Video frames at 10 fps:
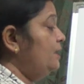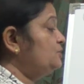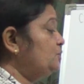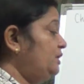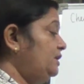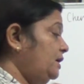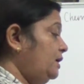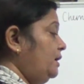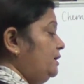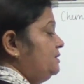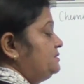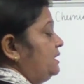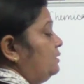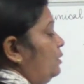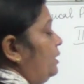So here this
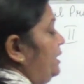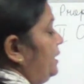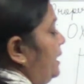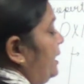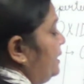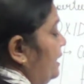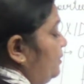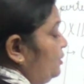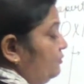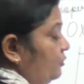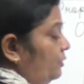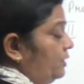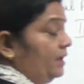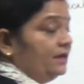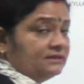alcoholic KMNO4
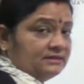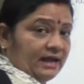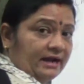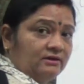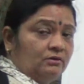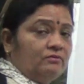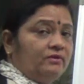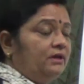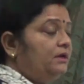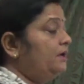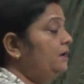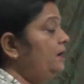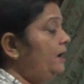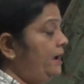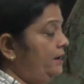is acting over here,
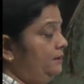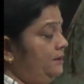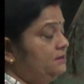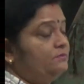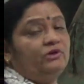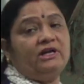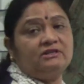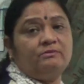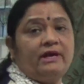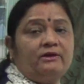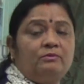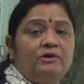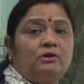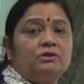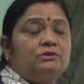and yes, potassium
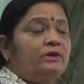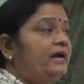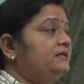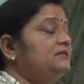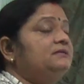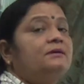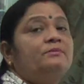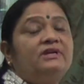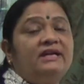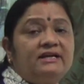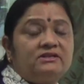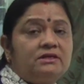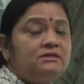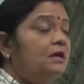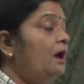dichromate also acts in some
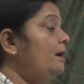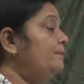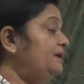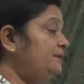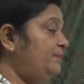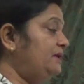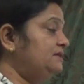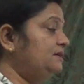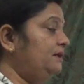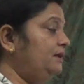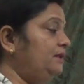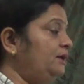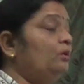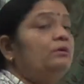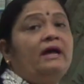reactions, but basically they
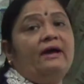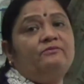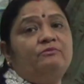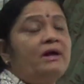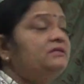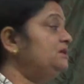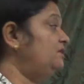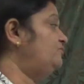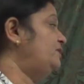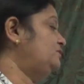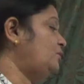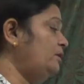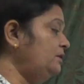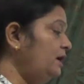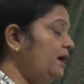don't have much effect
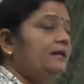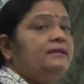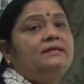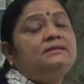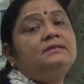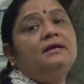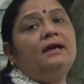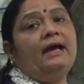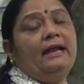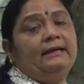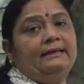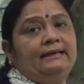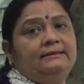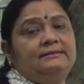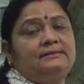on this
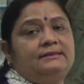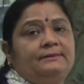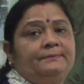alkanes.